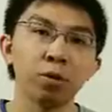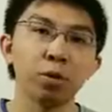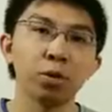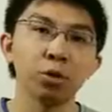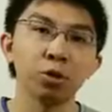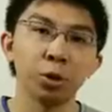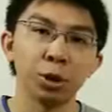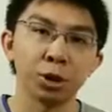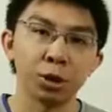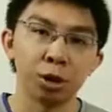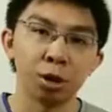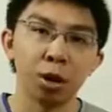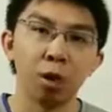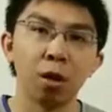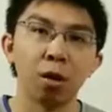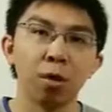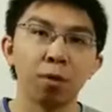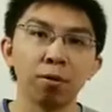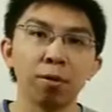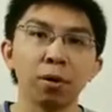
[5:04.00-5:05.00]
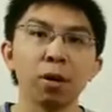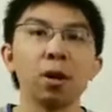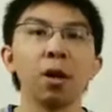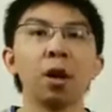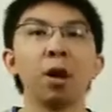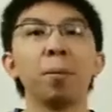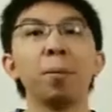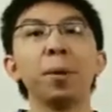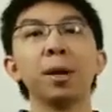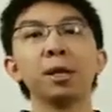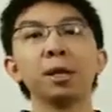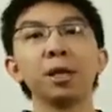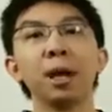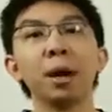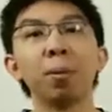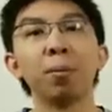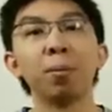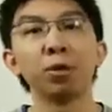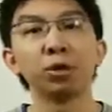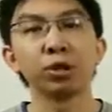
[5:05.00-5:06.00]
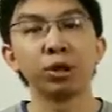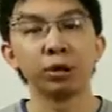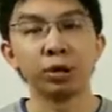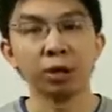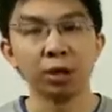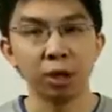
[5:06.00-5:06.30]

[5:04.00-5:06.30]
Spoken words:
flow switched off, baseline motion